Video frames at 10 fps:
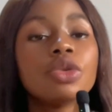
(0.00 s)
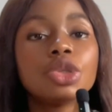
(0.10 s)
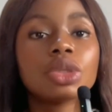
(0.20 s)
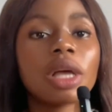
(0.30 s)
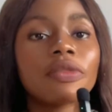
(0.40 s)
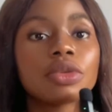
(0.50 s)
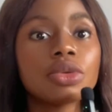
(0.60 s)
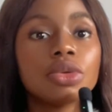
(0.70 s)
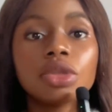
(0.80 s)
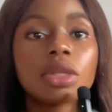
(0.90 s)
You just have
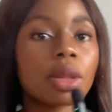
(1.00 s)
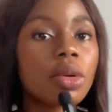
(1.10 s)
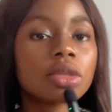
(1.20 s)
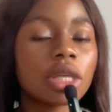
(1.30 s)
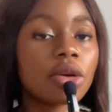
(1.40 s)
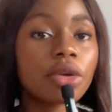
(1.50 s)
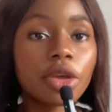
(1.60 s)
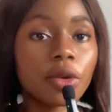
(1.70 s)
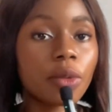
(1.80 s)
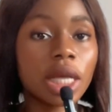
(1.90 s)
to use the long tail
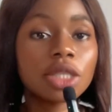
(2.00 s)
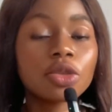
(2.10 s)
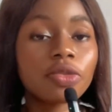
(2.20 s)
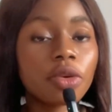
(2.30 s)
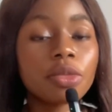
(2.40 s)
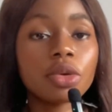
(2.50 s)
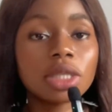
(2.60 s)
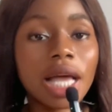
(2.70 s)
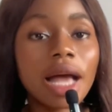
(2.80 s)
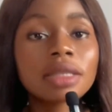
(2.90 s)
keywords to form your
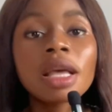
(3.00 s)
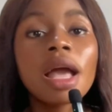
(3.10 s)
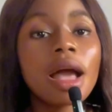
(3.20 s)
tags